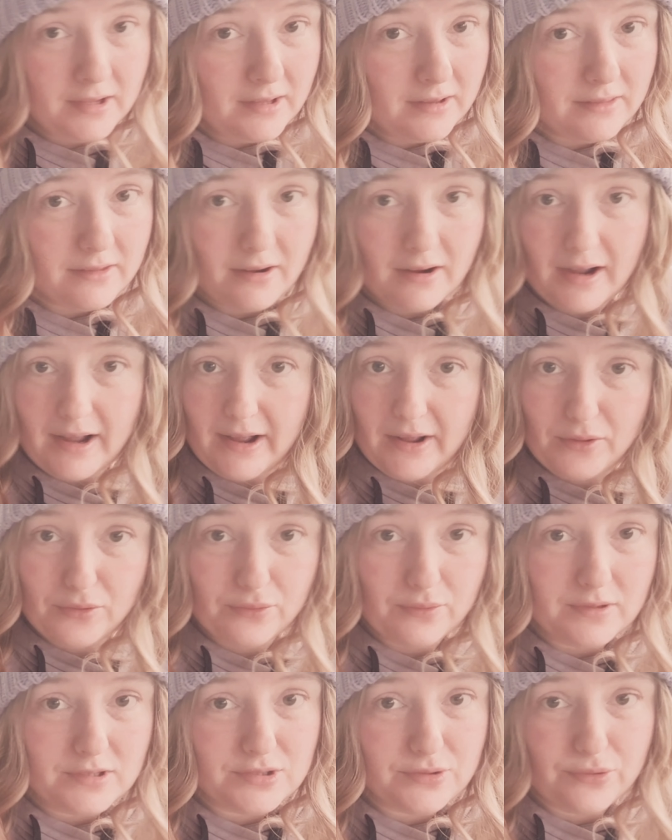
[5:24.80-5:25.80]
Their eggs
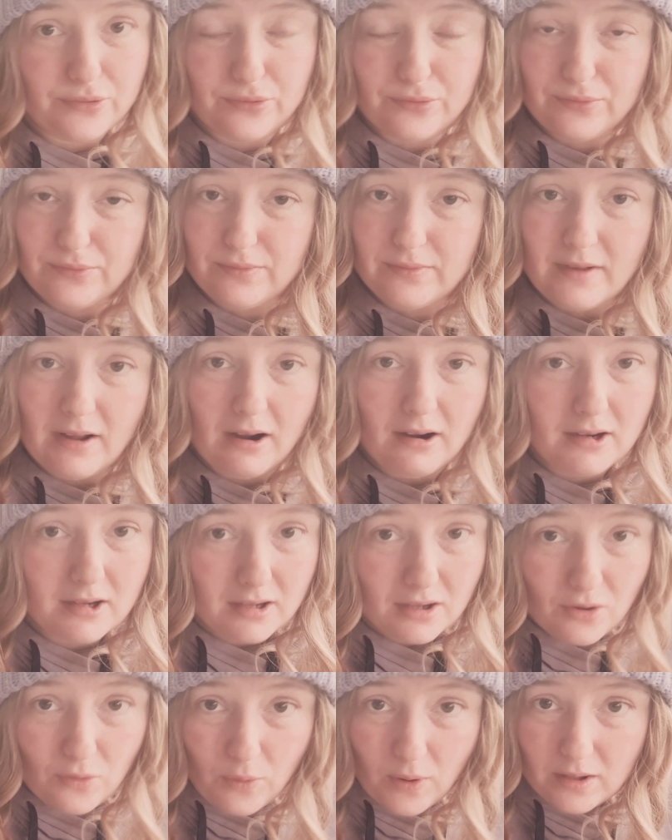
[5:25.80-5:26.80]
were just not good
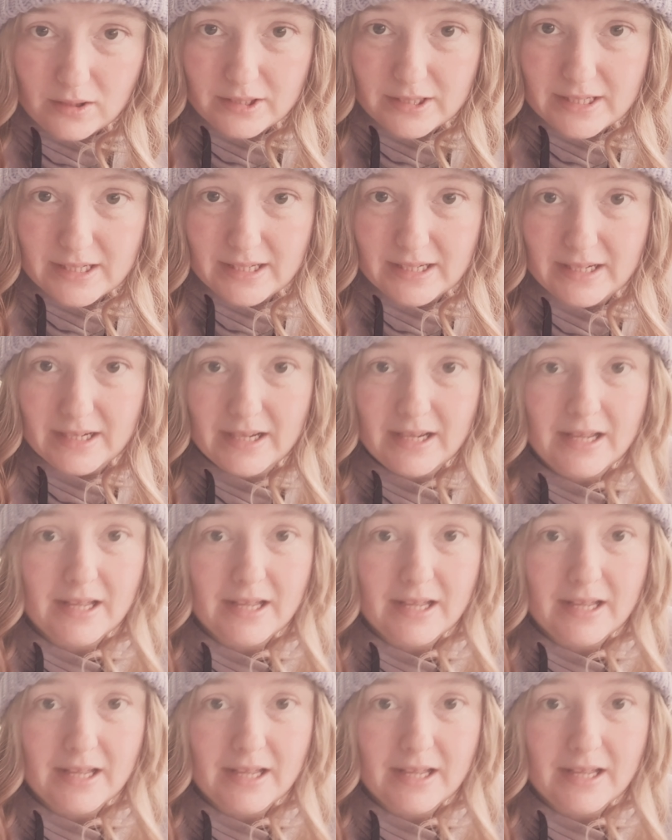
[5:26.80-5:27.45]
quality.